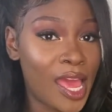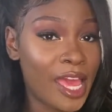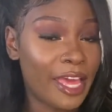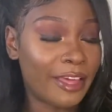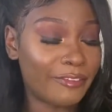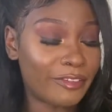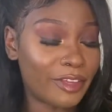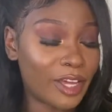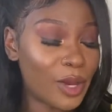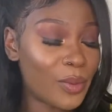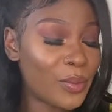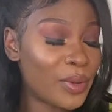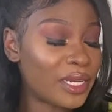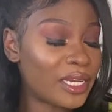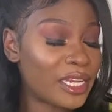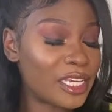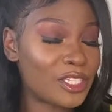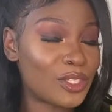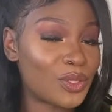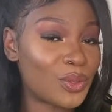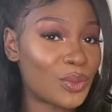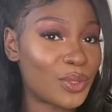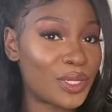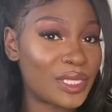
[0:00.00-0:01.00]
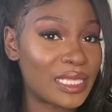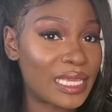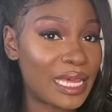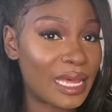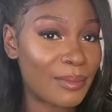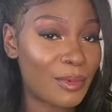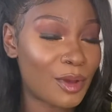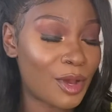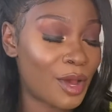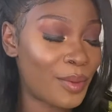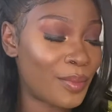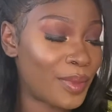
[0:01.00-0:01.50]
If y'all want that story
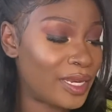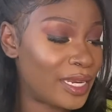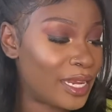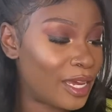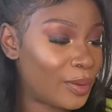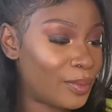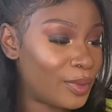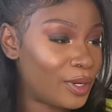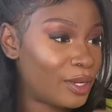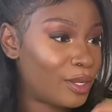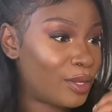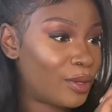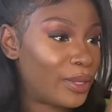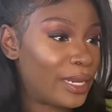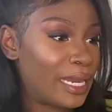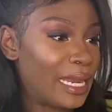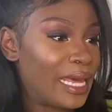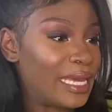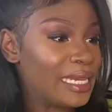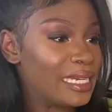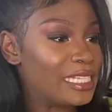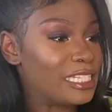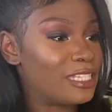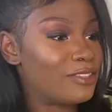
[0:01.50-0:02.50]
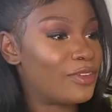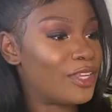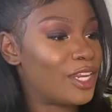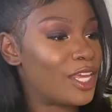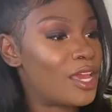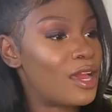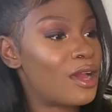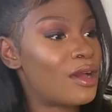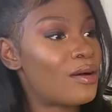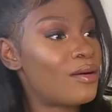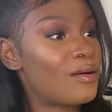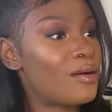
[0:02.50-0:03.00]
time, comment down below and like this
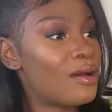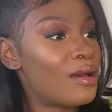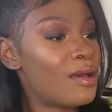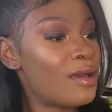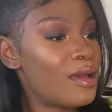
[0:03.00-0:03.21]
video.